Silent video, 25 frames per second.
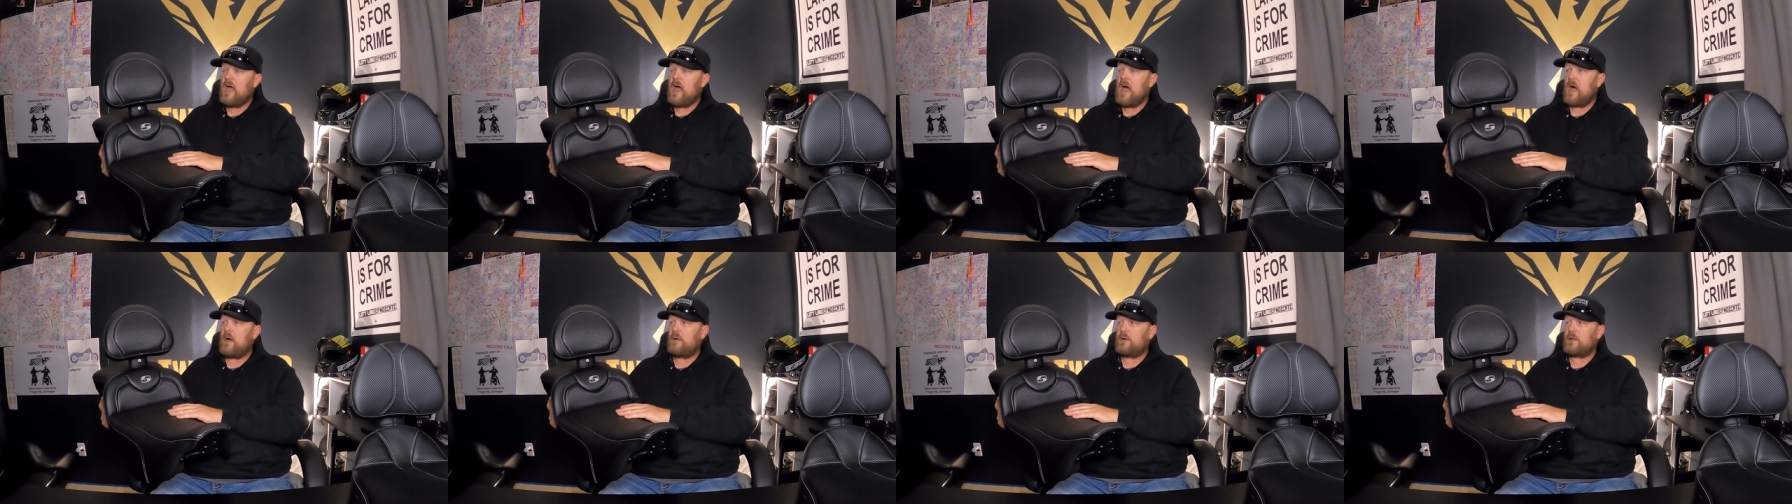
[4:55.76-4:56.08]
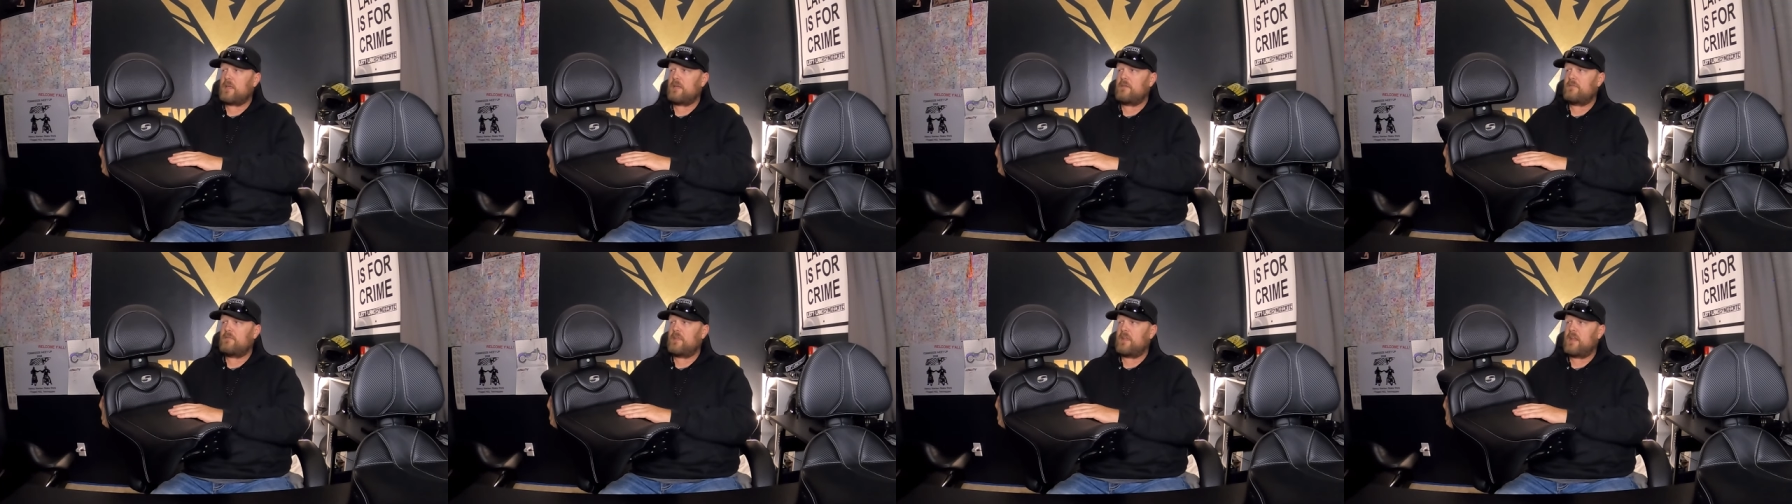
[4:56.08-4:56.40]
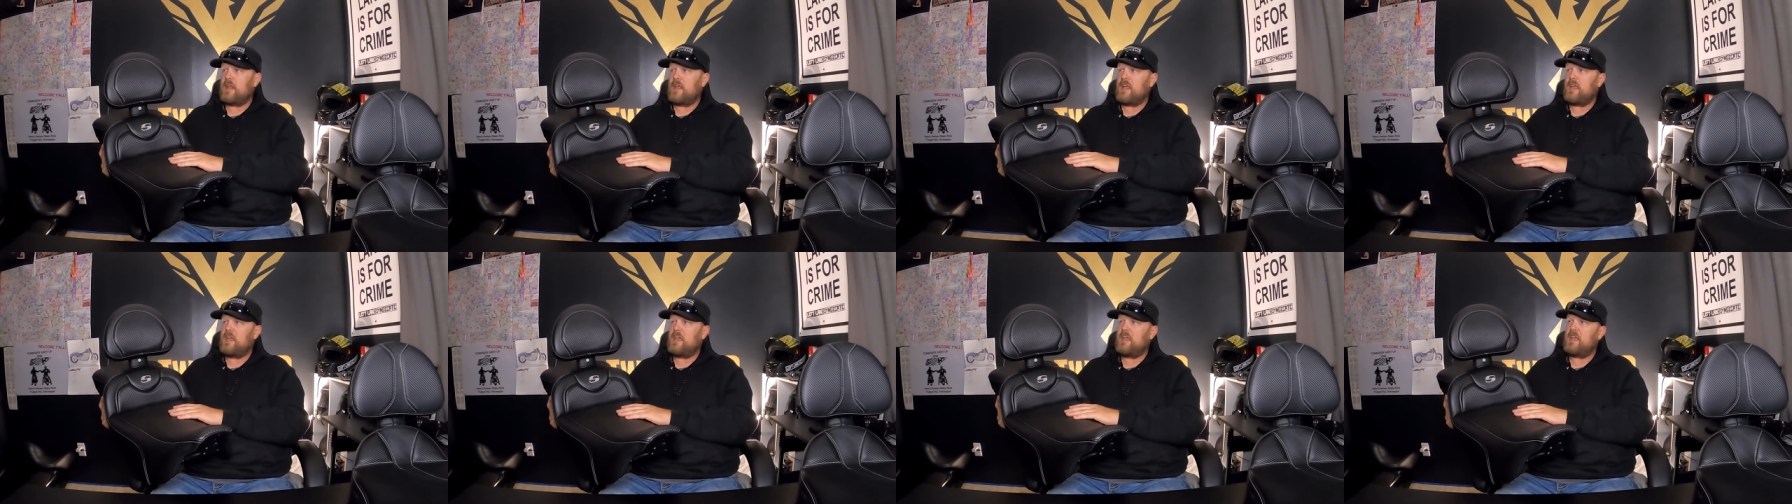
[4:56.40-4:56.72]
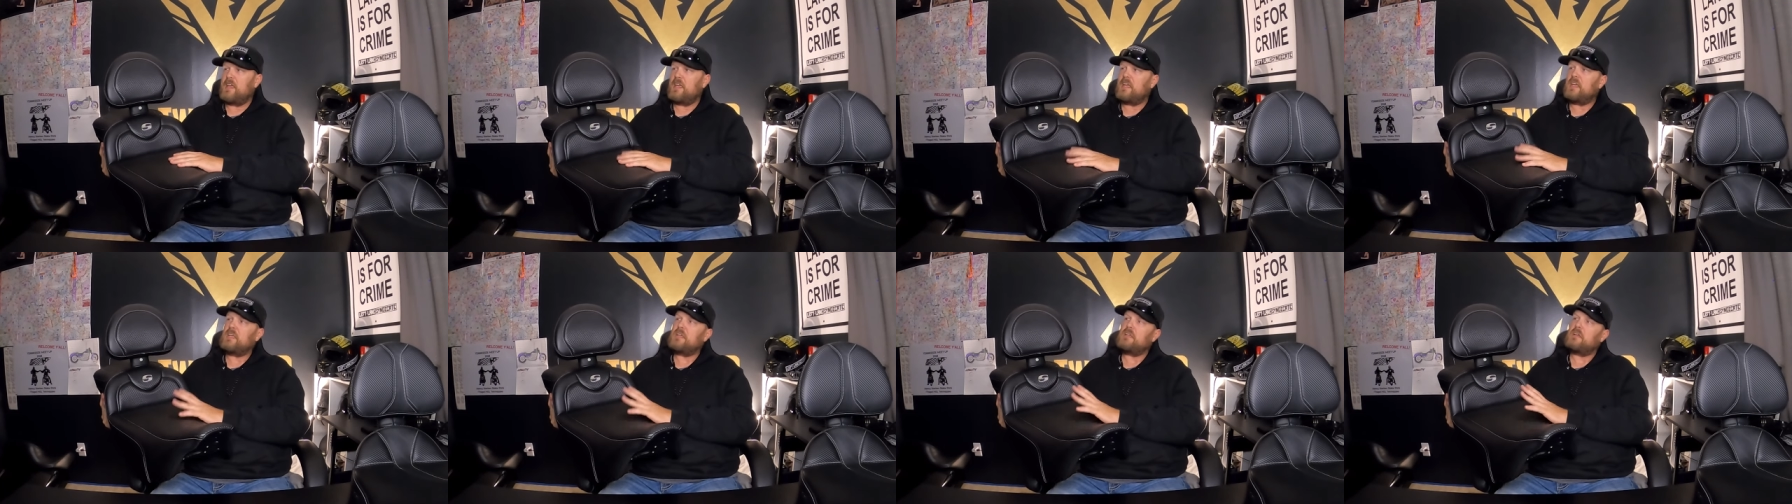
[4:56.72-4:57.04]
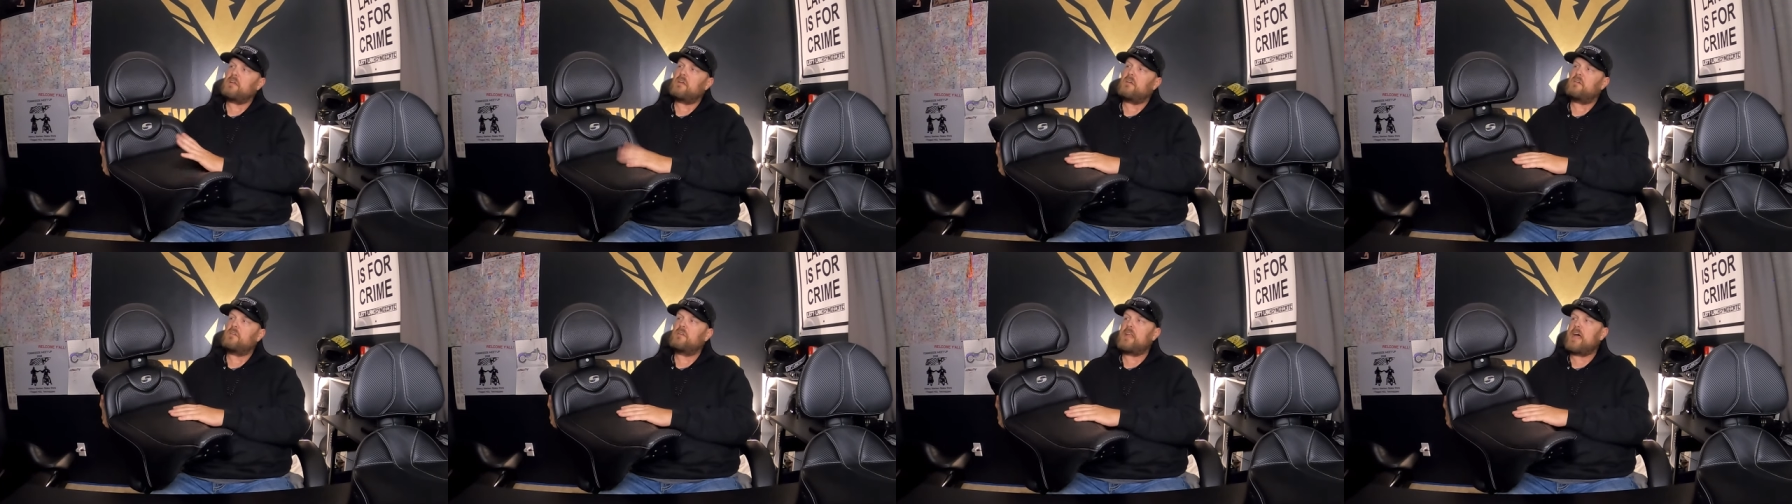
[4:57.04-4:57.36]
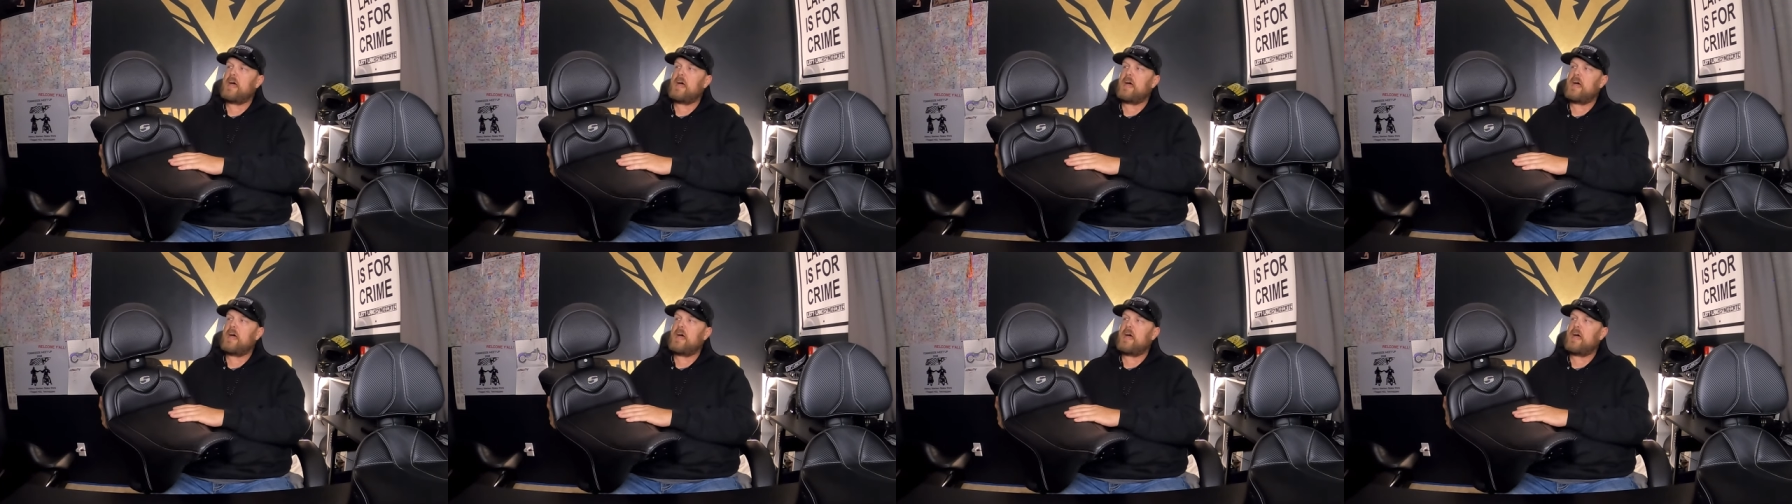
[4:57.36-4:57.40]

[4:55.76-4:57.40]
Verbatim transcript: I will give it a you know,